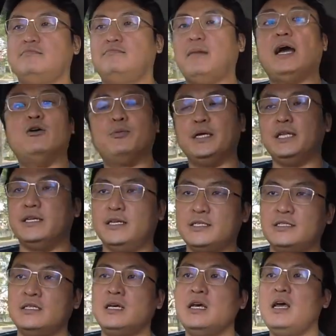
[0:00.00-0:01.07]
my opinion
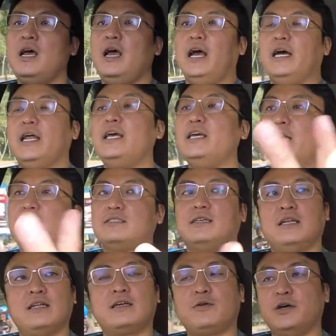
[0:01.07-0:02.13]
is. And then he asked
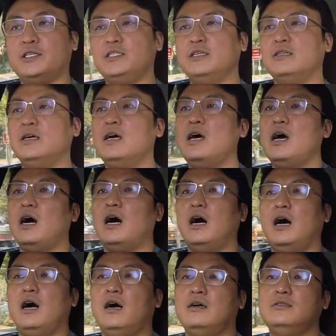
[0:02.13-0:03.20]
another question:
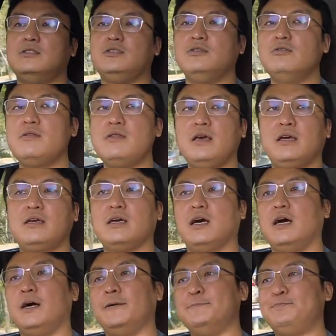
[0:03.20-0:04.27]
uh, Do you think
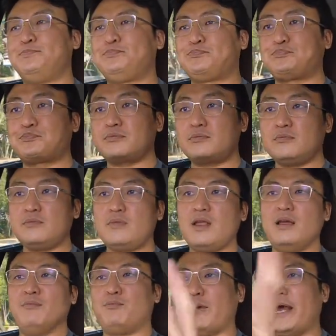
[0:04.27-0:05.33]
um,
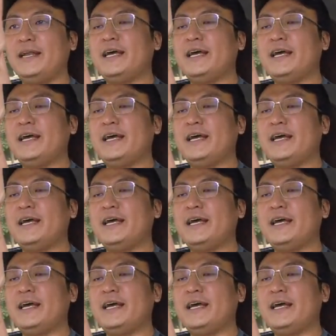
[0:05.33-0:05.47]
brand